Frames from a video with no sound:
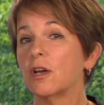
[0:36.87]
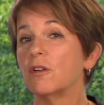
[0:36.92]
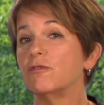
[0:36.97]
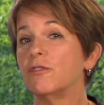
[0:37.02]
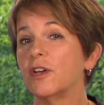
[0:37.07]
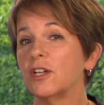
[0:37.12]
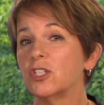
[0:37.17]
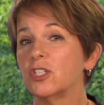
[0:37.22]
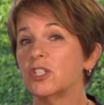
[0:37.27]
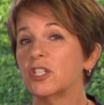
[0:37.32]
a
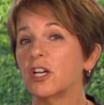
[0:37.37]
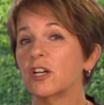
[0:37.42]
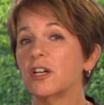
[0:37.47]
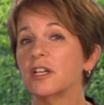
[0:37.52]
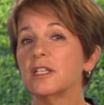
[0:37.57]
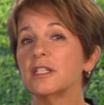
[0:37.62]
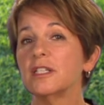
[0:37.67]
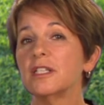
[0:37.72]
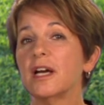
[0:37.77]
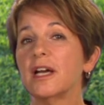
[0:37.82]

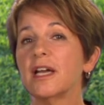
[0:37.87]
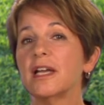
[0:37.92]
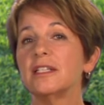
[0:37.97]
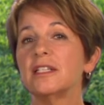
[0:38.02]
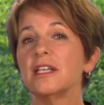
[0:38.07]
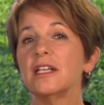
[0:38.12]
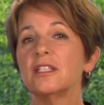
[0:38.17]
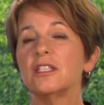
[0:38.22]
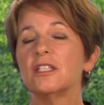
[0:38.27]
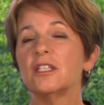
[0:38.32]
vegetarian diet
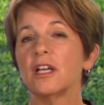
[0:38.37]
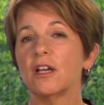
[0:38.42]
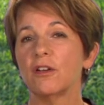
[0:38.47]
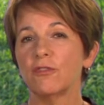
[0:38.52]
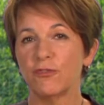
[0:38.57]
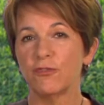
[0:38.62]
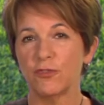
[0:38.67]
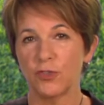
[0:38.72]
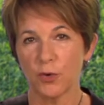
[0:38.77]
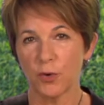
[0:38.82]
tends to
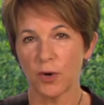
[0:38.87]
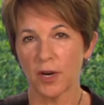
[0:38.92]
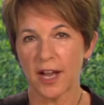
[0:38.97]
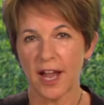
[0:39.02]
have fewer